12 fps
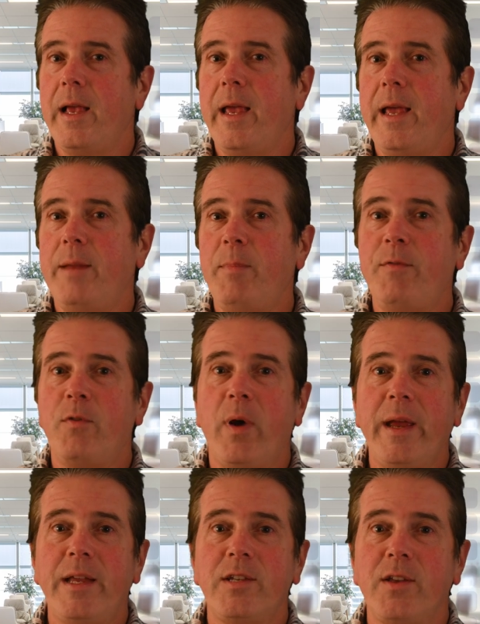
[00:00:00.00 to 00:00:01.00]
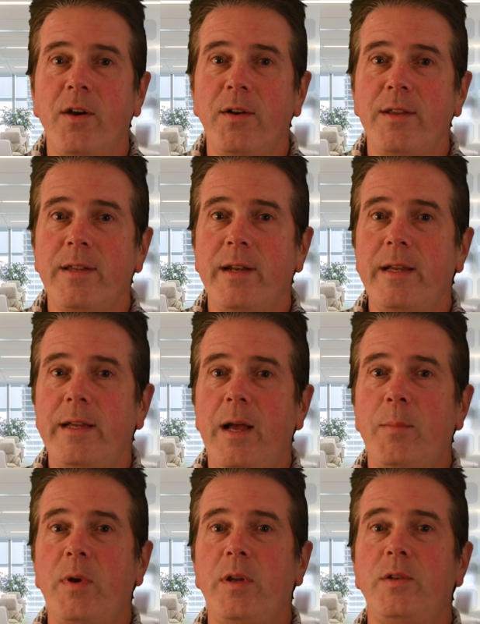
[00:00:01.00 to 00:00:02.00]
And before I get started today,
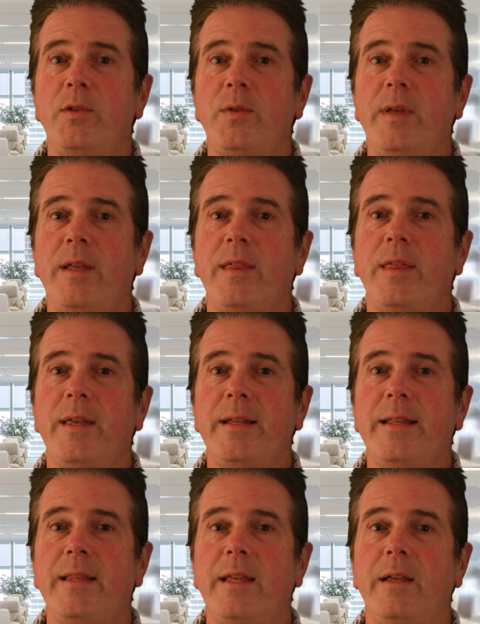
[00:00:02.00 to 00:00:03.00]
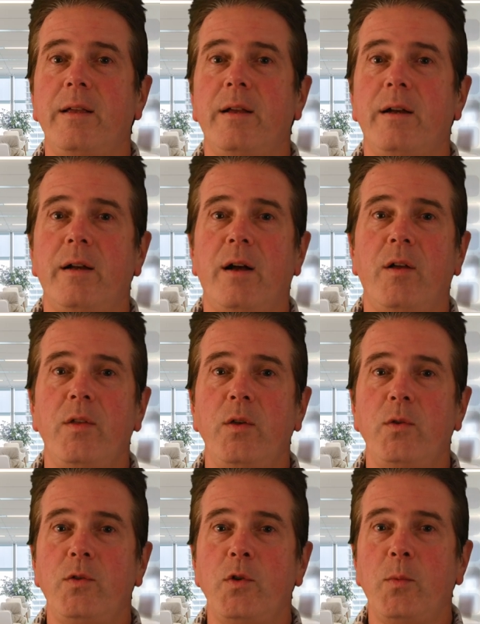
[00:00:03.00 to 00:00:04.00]
I'm going to do that thing that, that all the
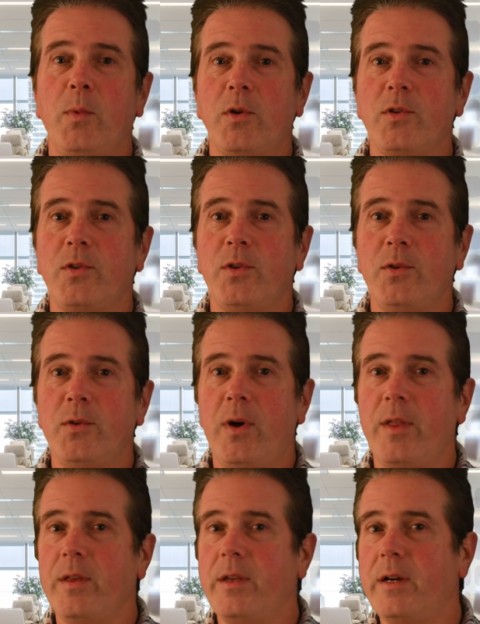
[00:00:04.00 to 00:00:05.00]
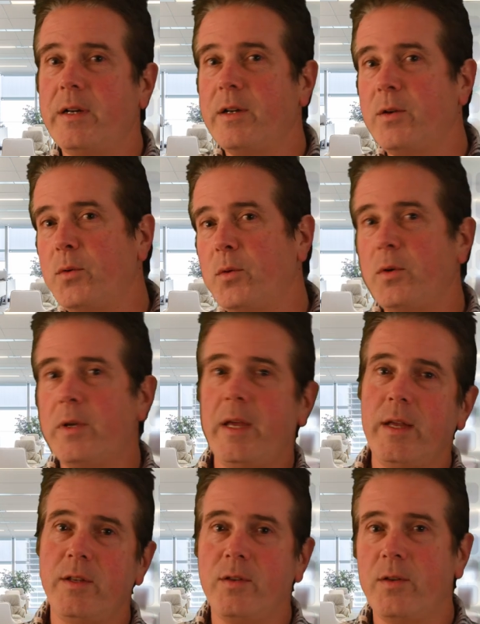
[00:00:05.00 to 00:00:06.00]
YouTubers do, all the young, cool kids